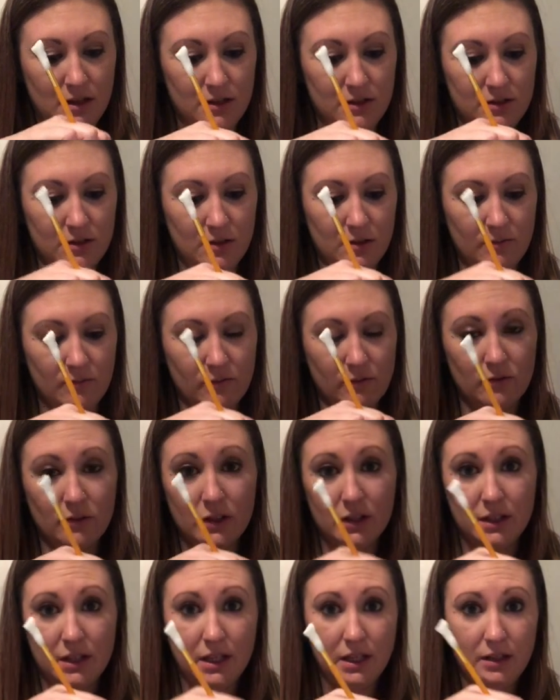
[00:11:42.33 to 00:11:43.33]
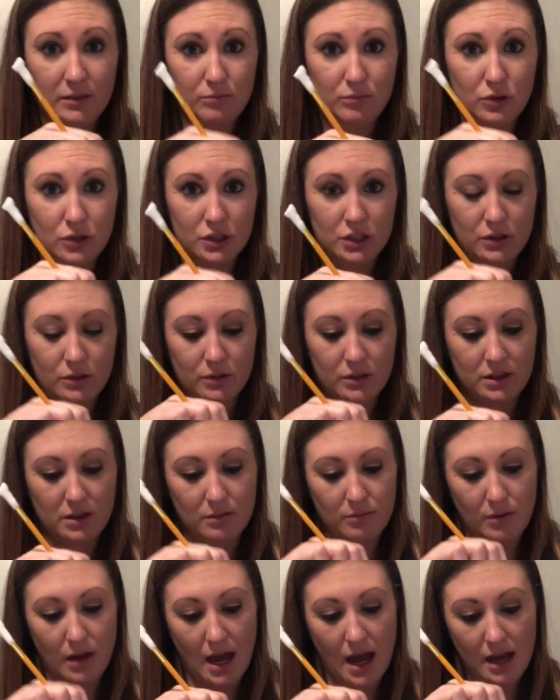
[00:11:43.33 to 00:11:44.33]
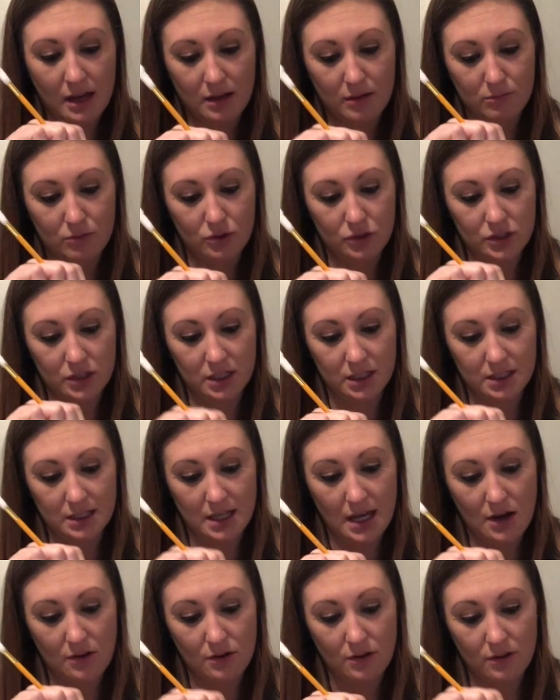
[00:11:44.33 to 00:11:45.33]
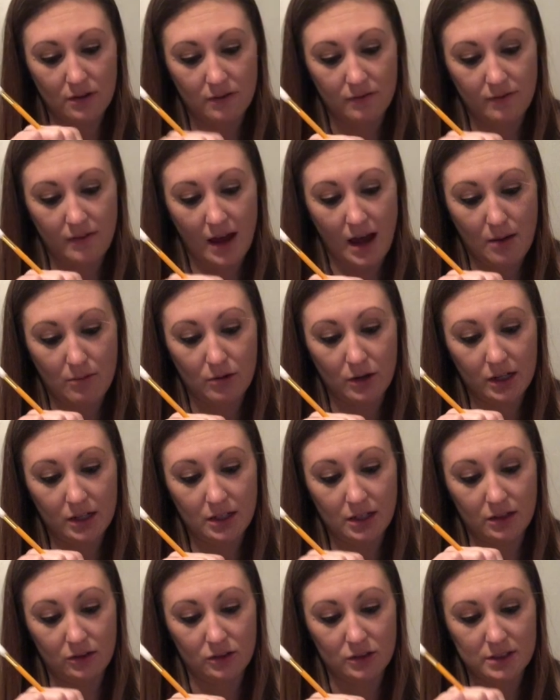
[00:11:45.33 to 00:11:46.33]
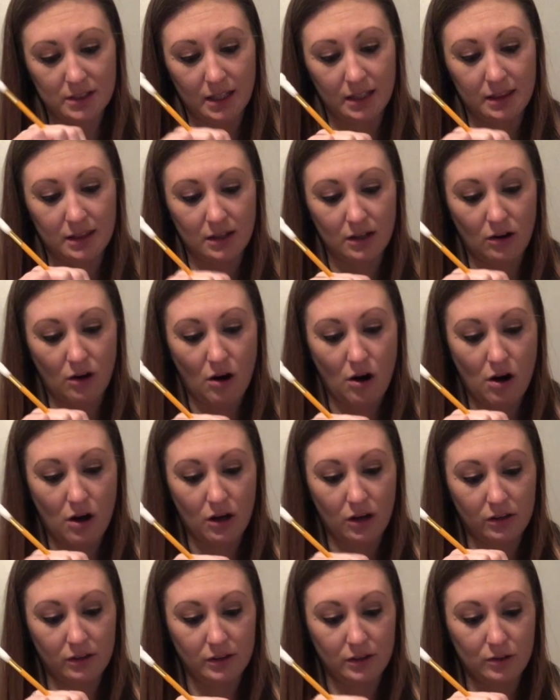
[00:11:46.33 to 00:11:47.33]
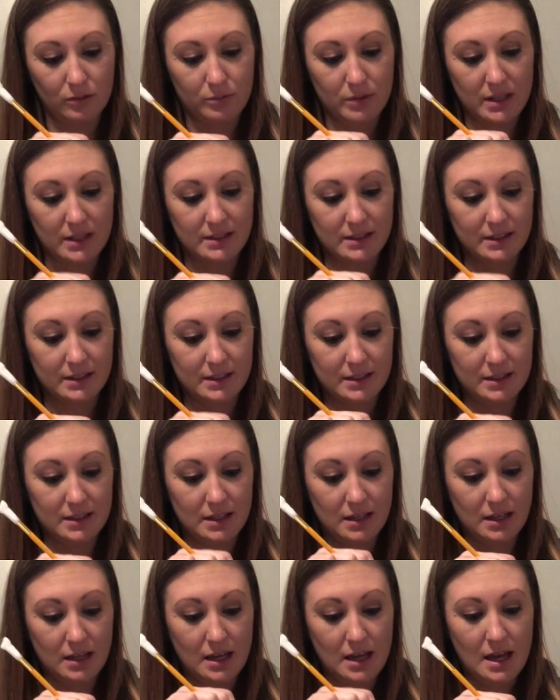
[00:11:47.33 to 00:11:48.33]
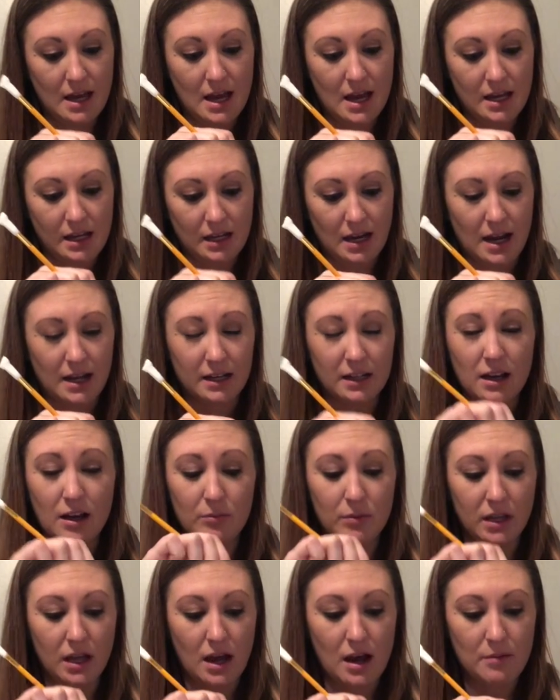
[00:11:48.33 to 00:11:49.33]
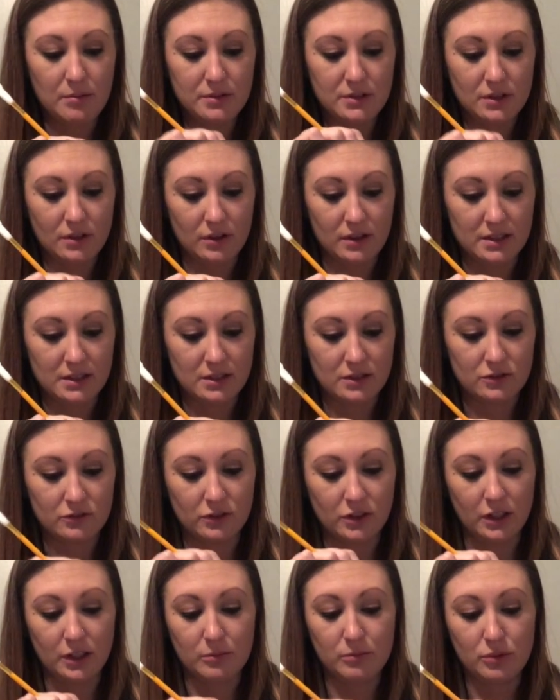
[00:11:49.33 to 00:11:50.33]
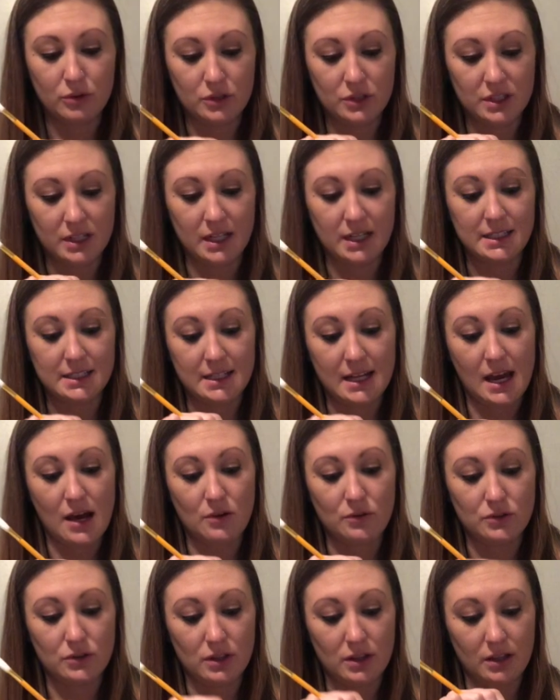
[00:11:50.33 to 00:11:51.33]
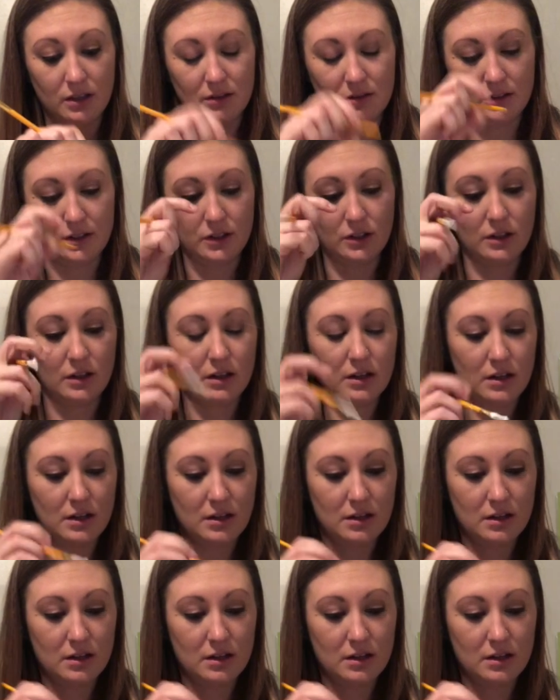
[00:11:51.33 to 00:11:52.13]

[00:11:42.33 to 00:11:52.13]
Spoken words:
So I'm really pushing with the back. I'm pushing down on the fabric. It looks like there are little pieces kind of coming up, so this is really pushing it down to the glitter.